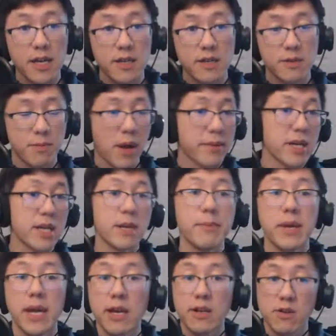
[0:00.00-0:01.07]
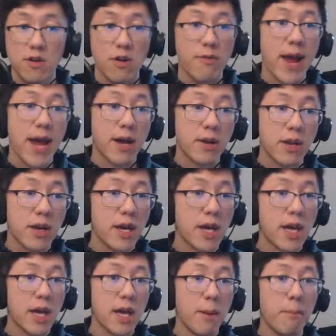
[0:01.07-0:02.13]
It's probably going to meander around,
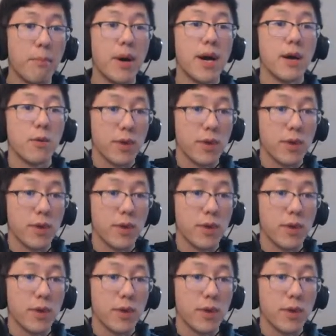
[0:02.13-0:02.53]
but